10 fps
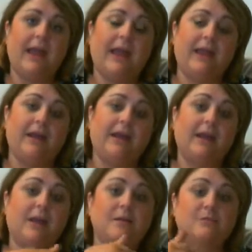and
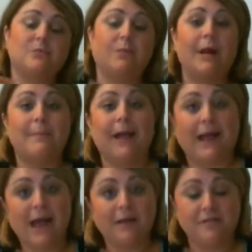it comes right
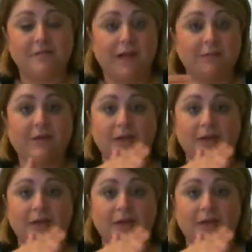back out of the valve,